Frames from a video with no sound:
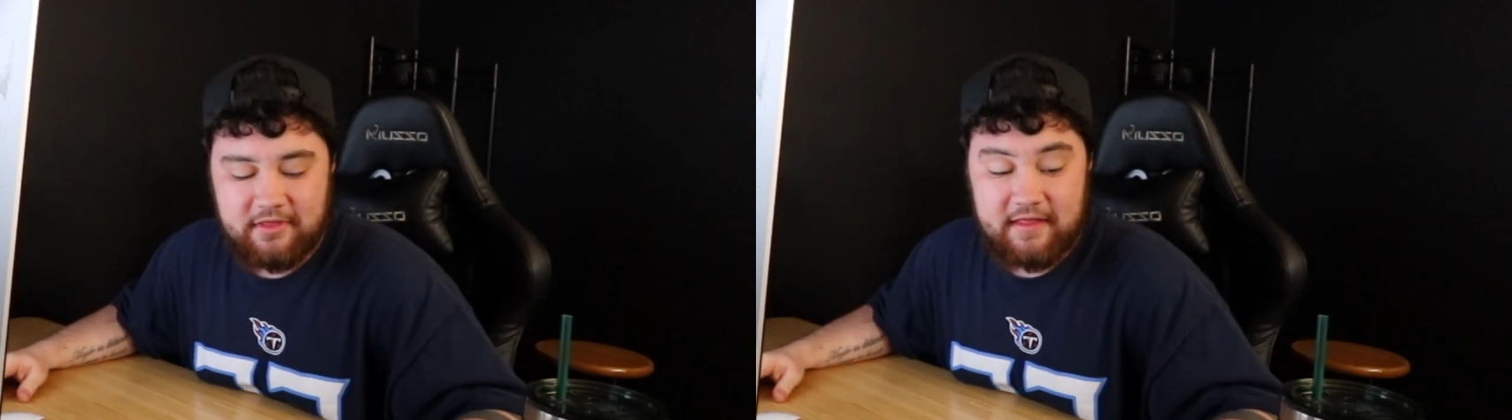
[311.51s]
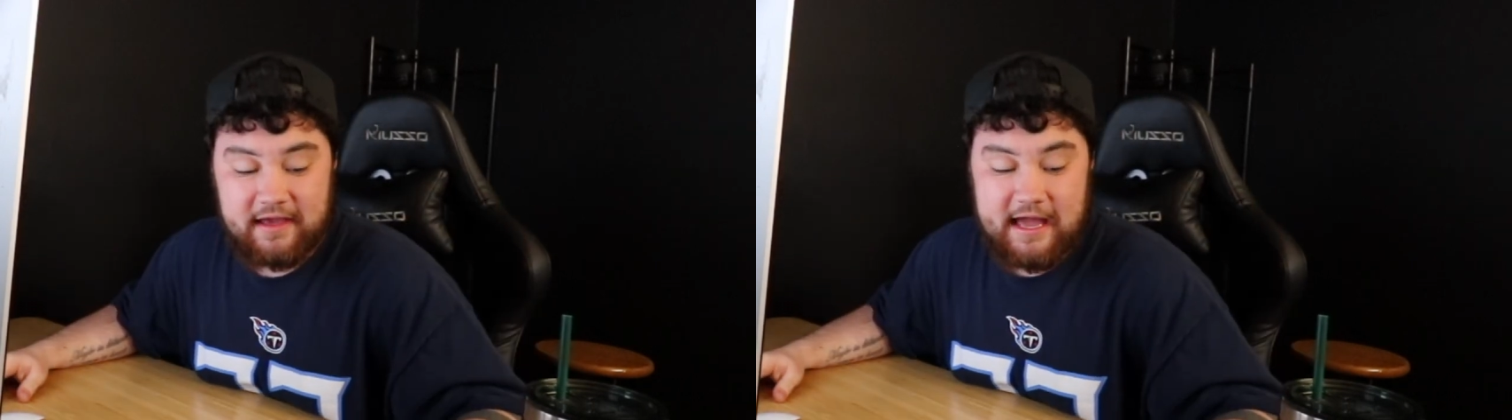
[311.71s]

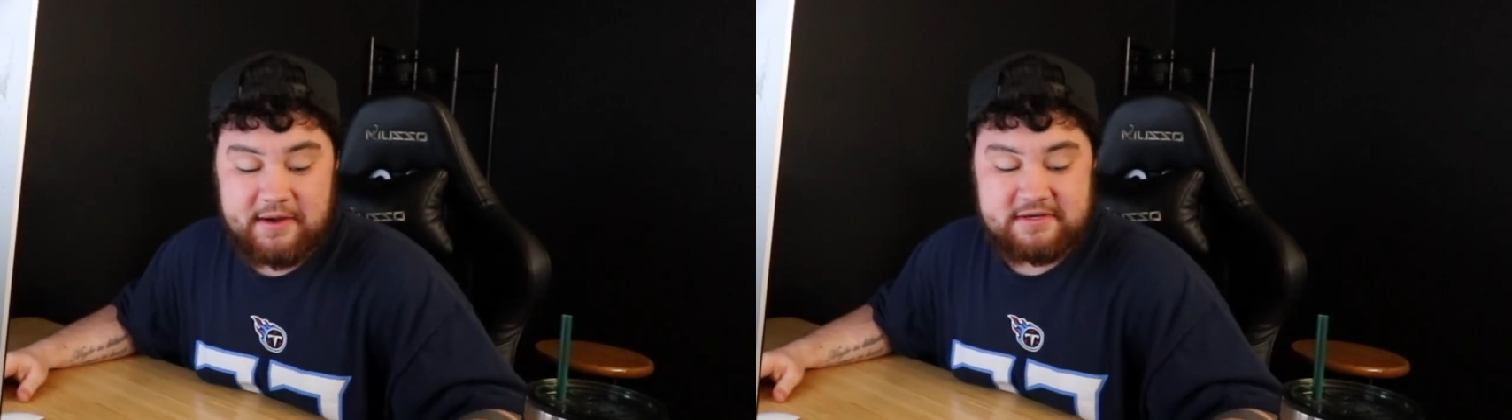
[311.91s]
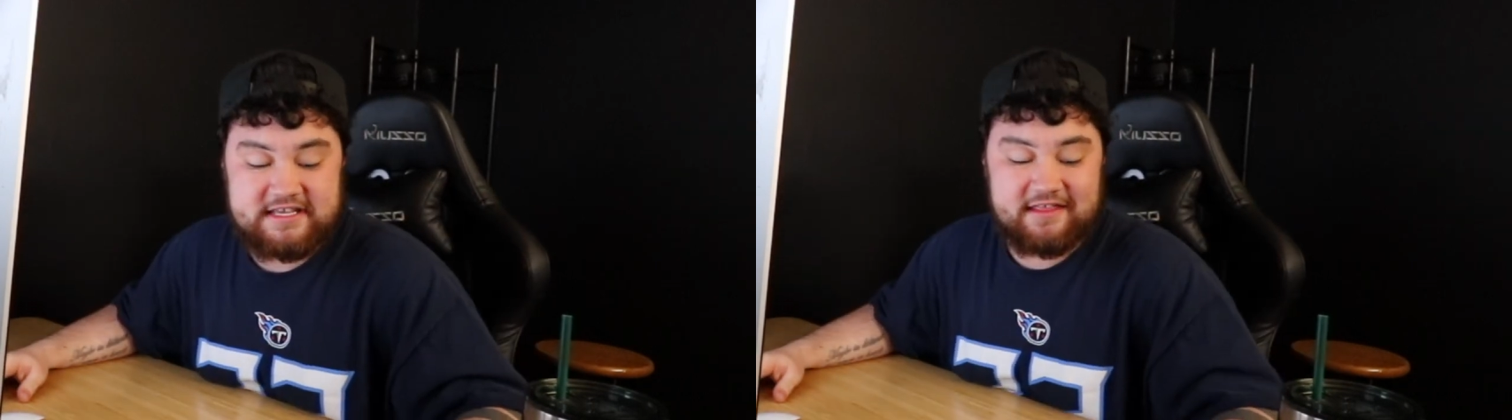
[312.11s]
like I
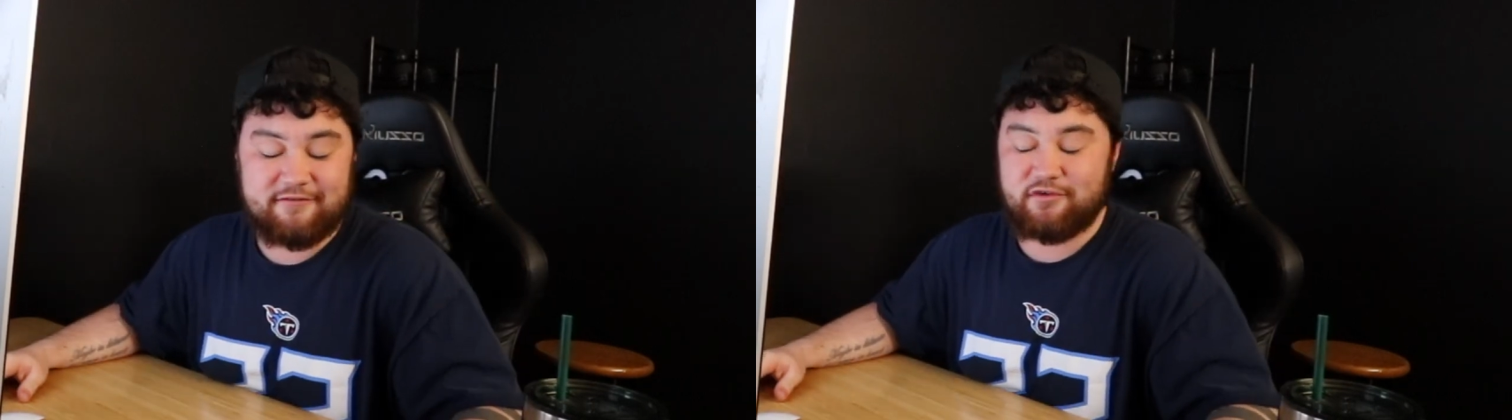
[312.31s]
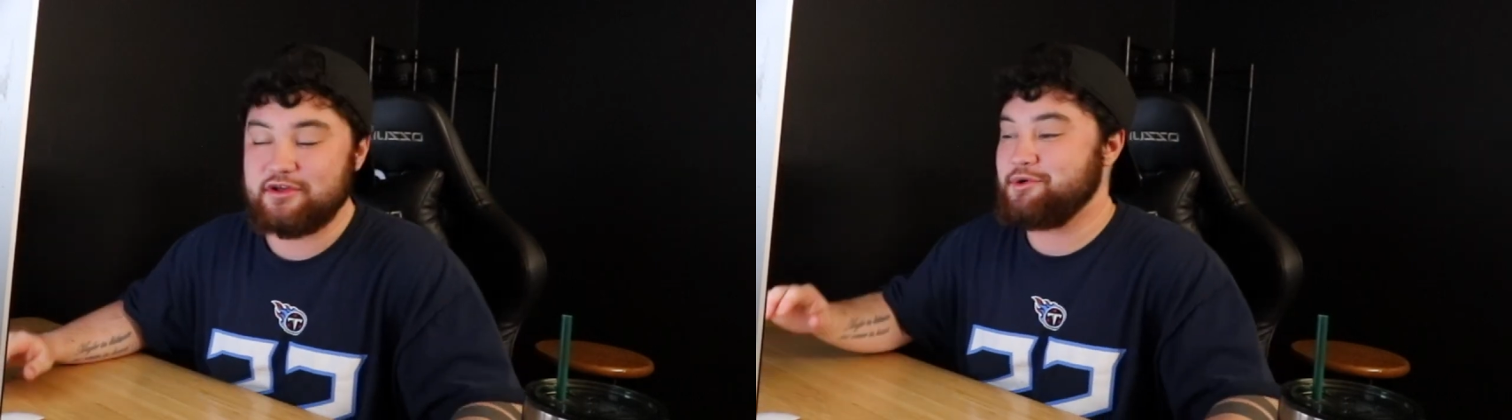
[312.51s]
always say, they're
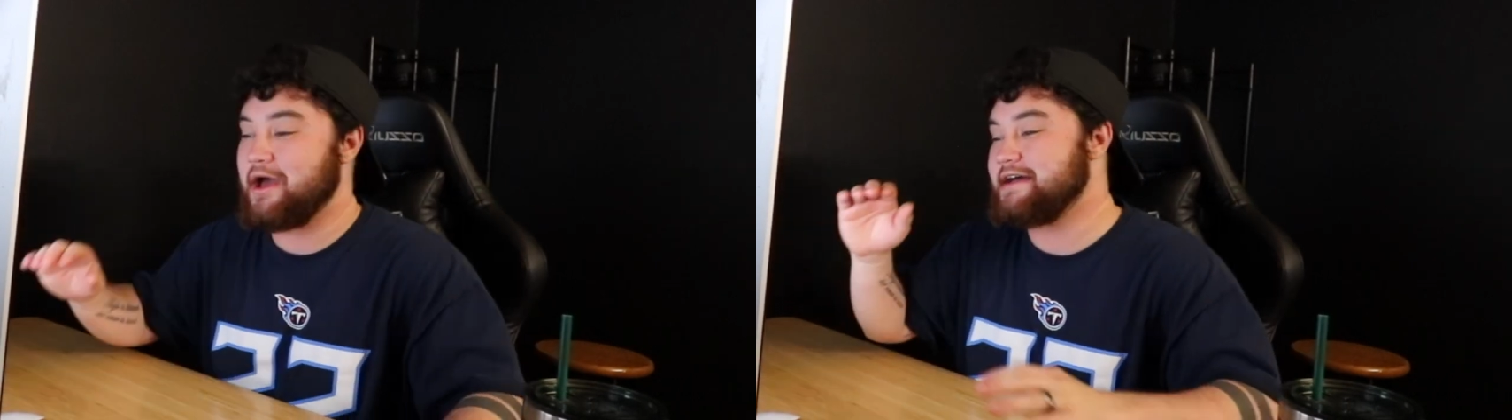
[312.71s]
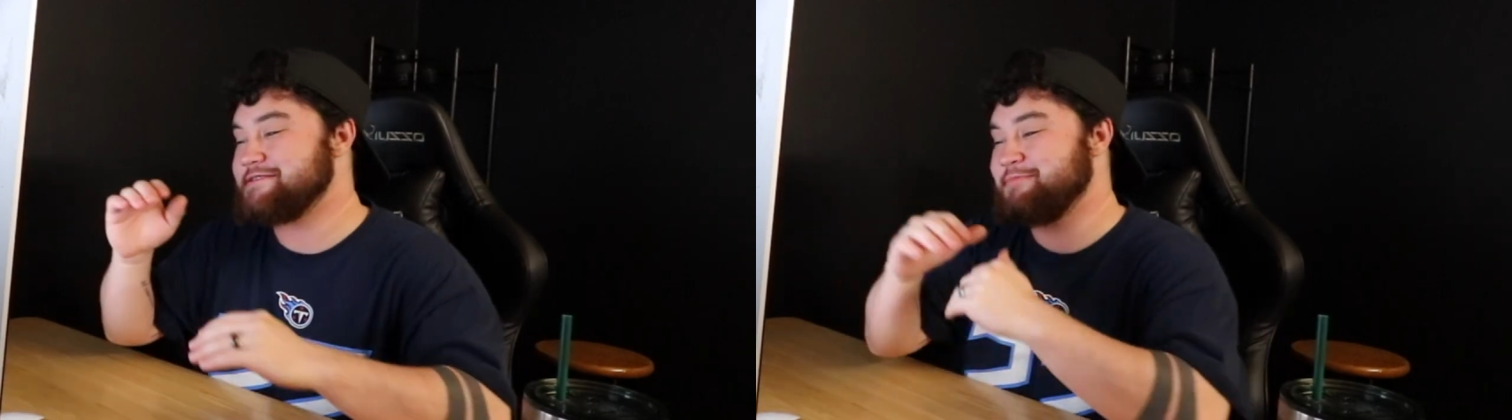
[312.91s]
for you
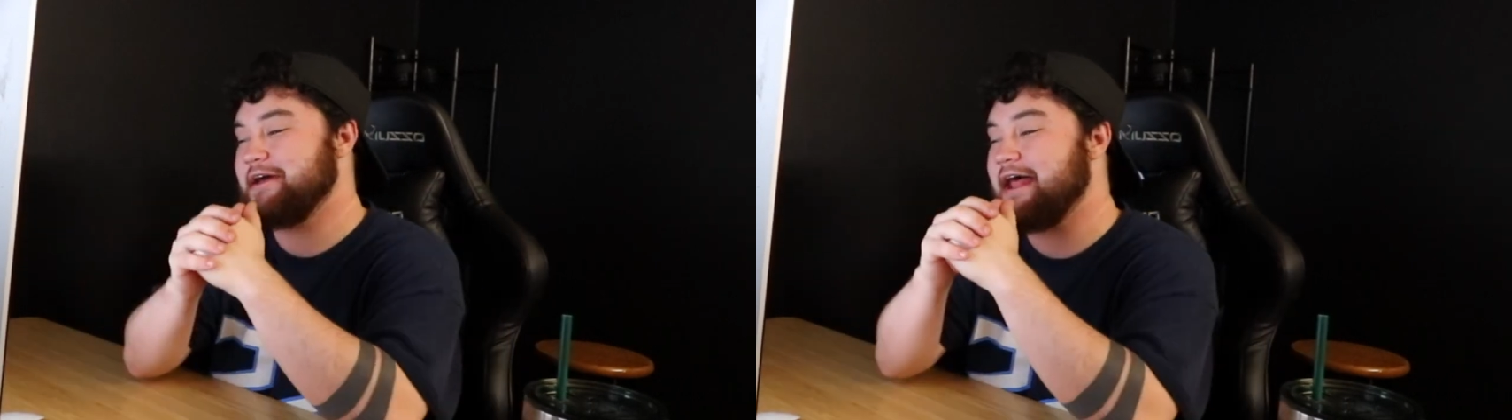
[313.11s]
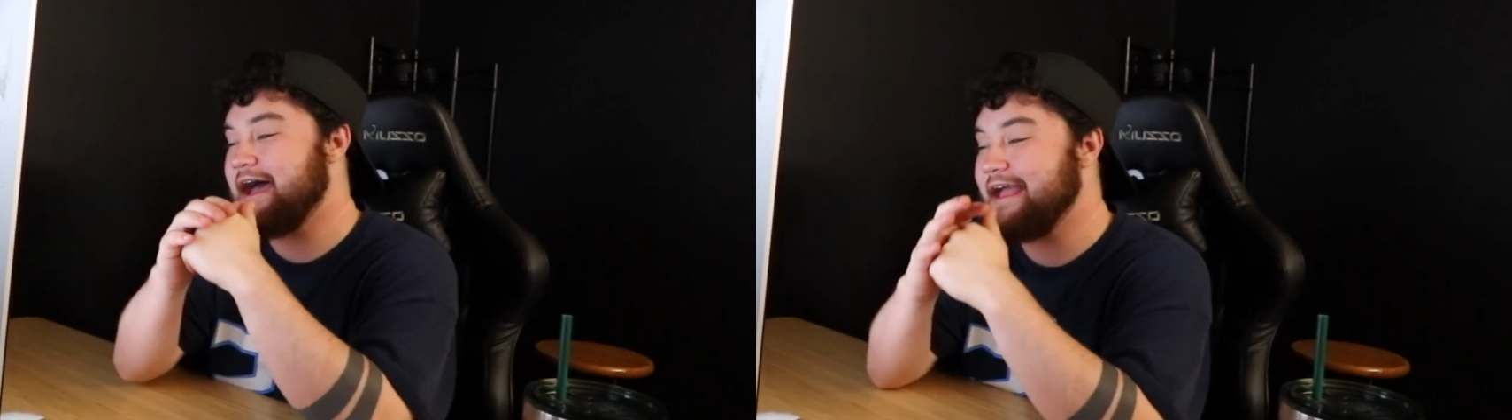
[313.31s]
guys,
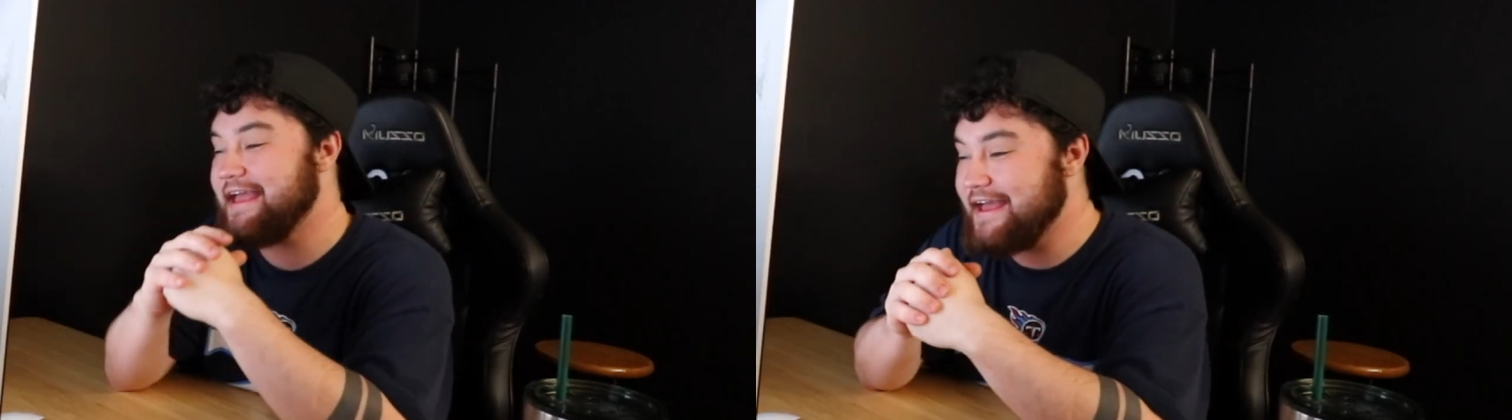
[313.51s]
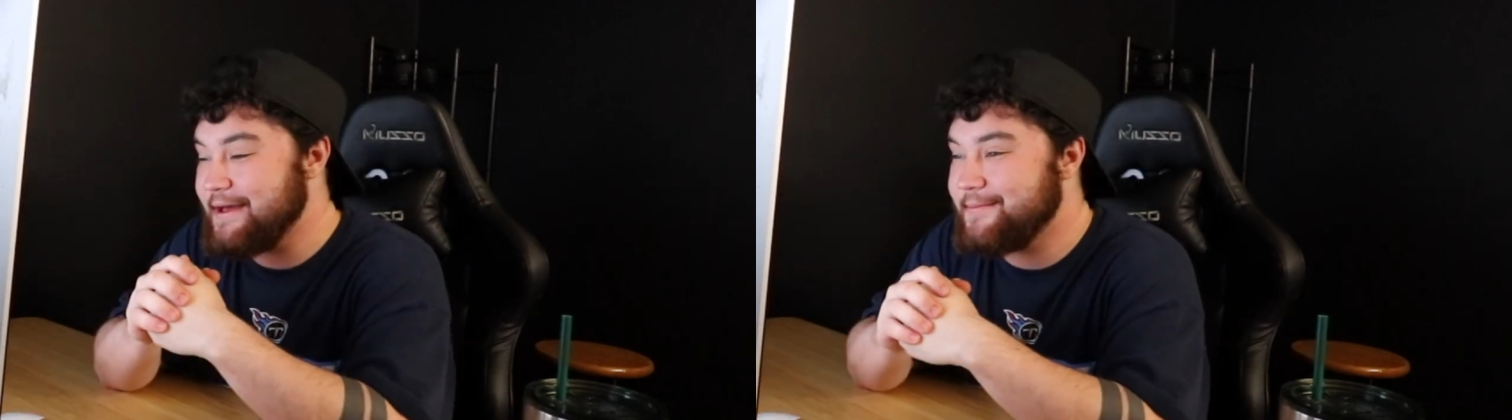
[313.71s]
but I
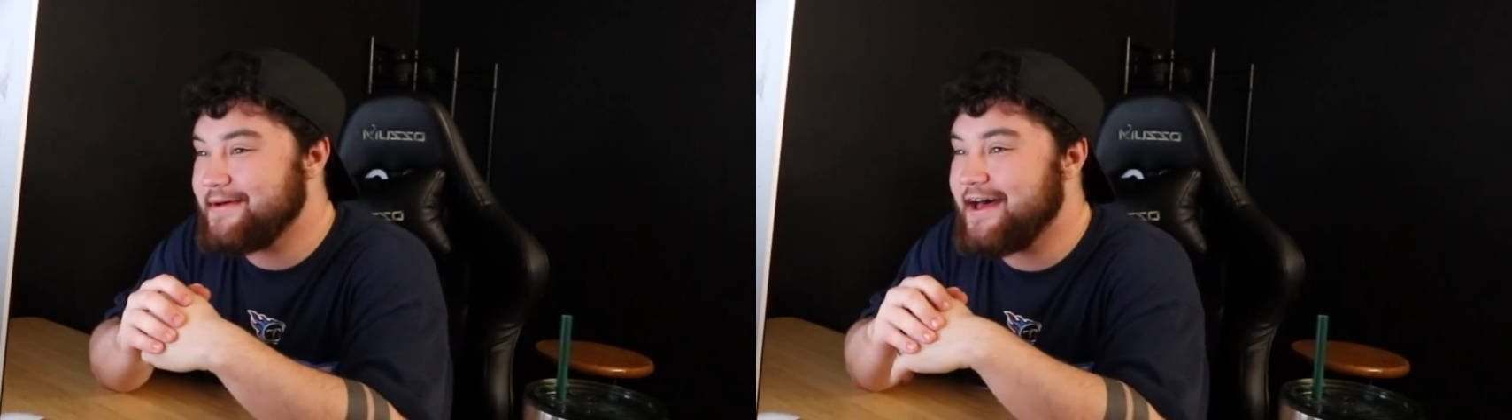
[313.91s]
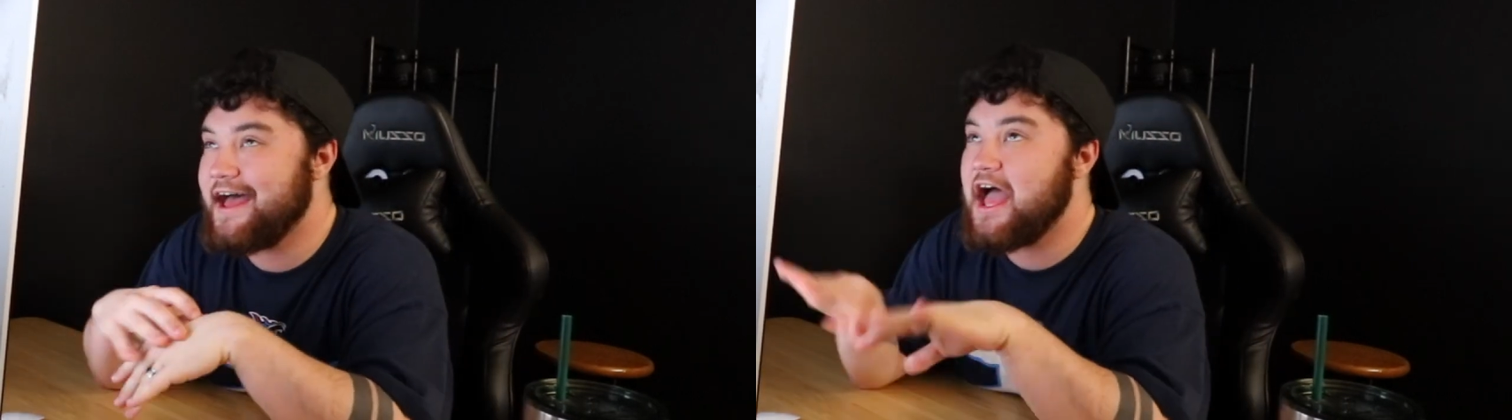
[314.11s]
am